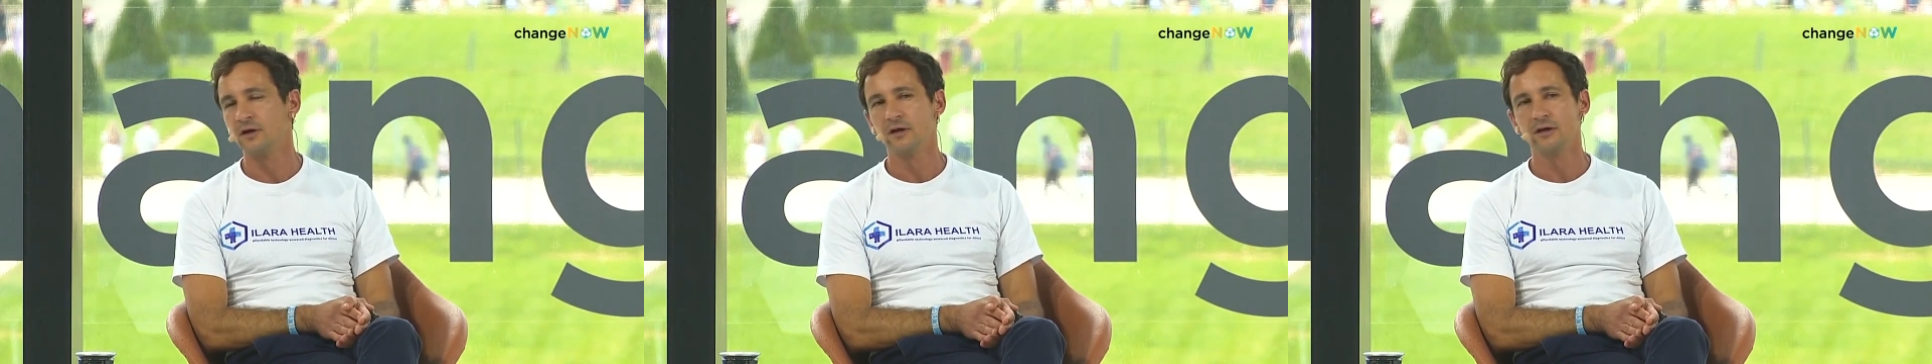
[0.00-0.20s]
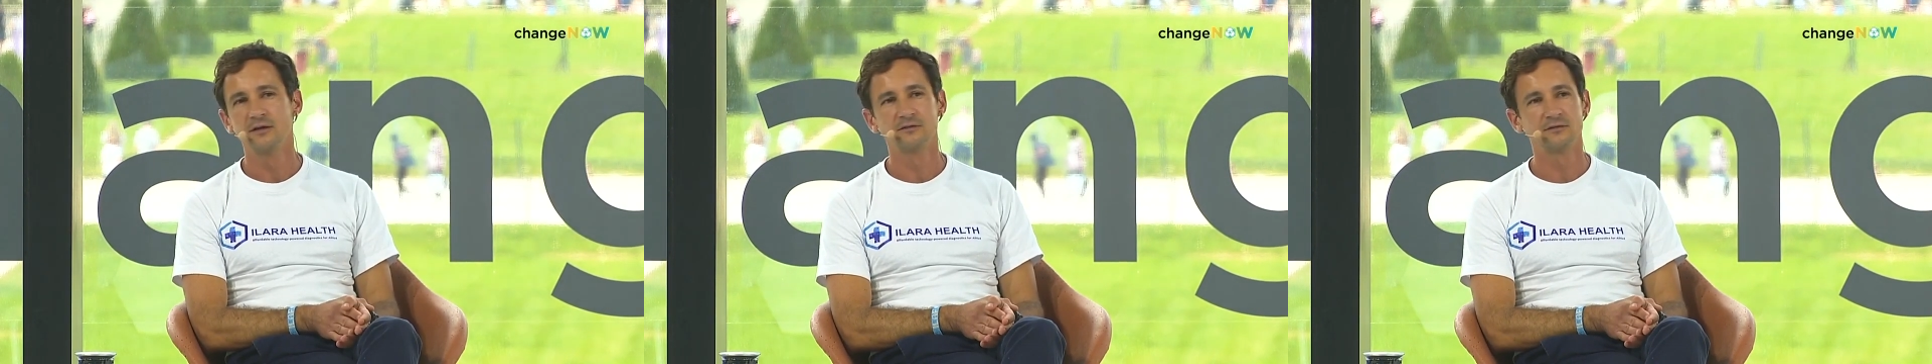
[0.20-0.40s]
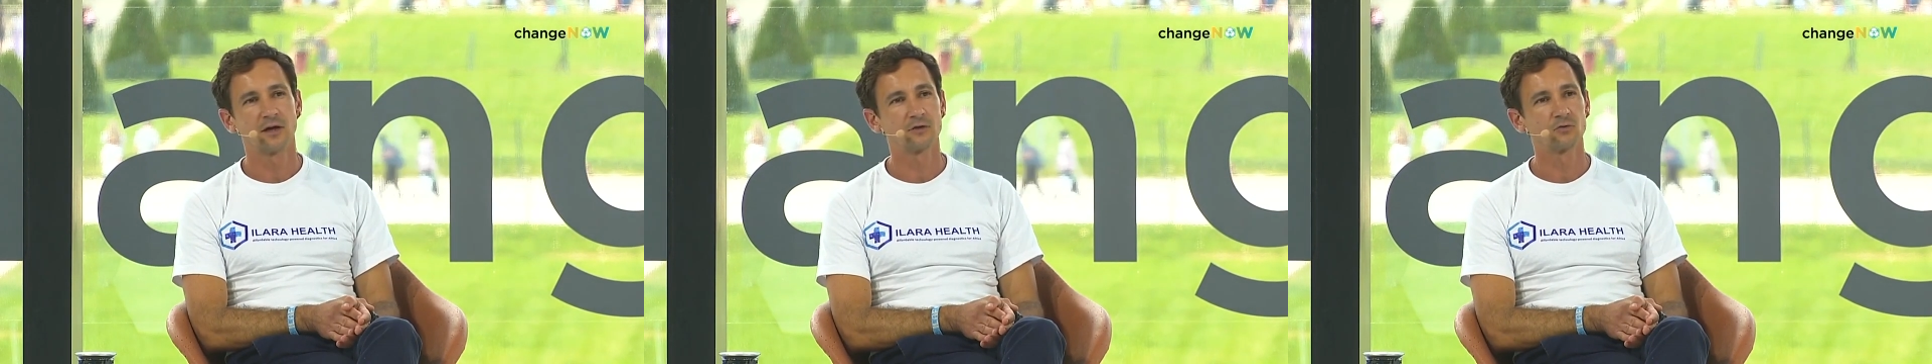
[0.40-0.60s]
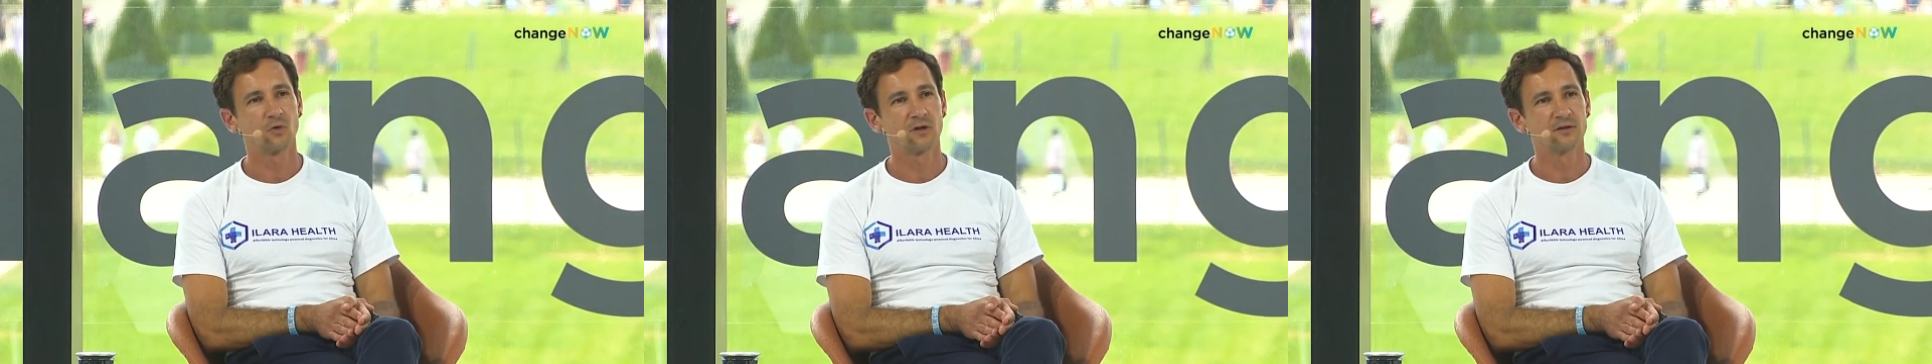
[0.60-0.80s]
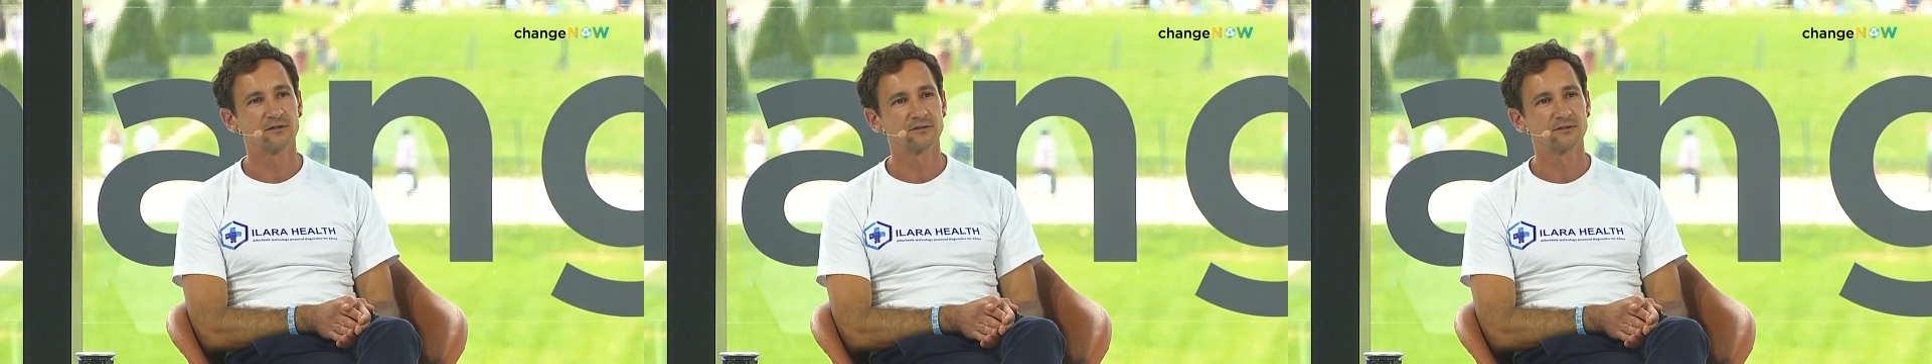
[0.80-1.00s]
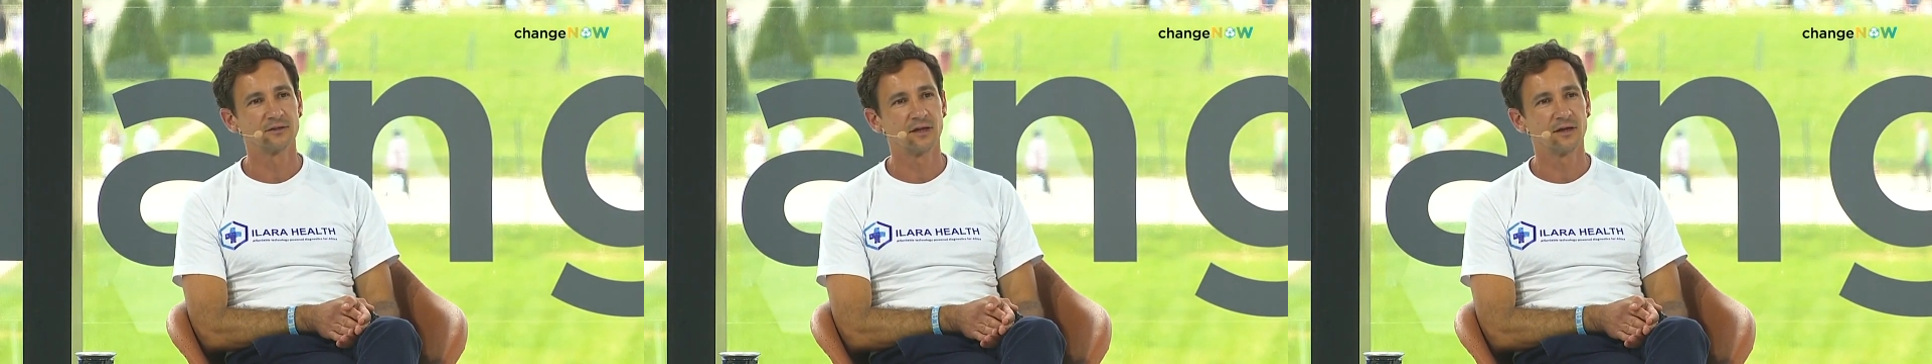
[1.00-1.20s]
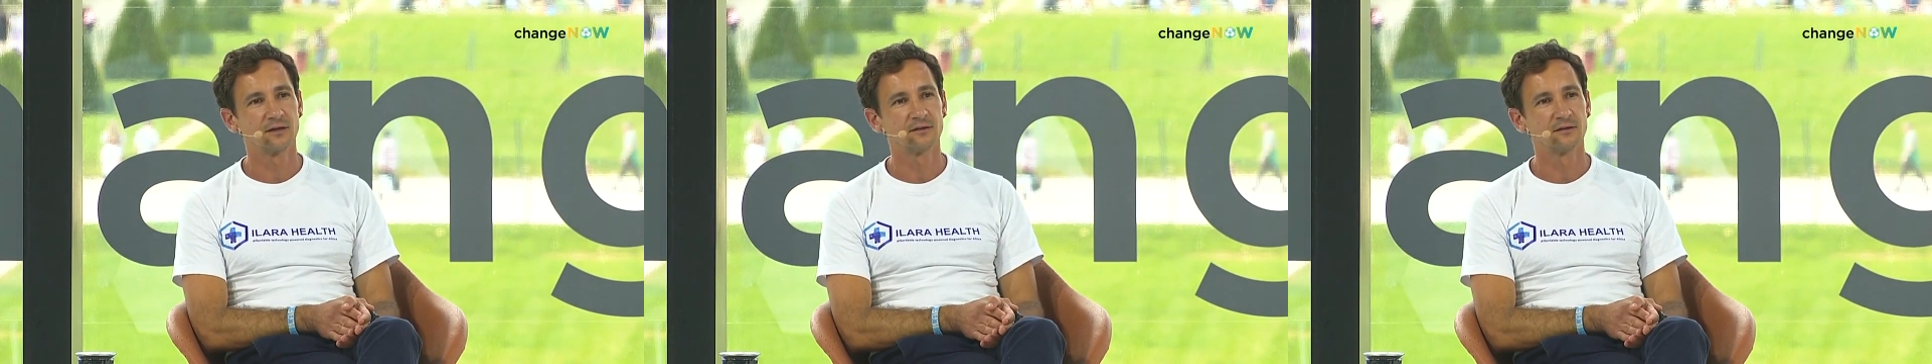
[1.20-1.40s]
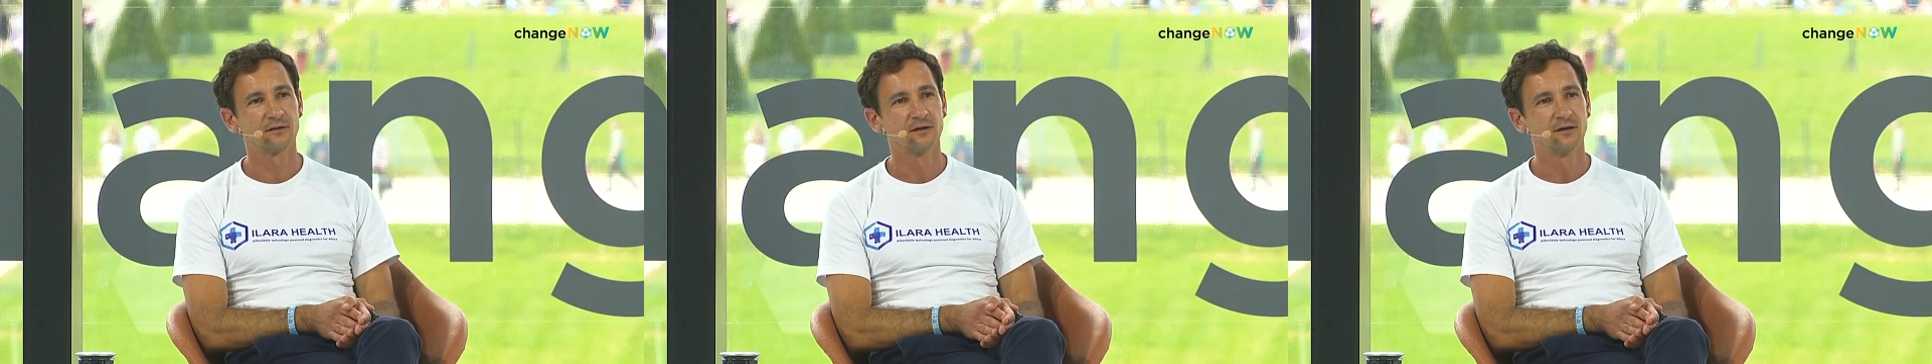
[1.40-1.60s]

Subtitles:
is not to understand,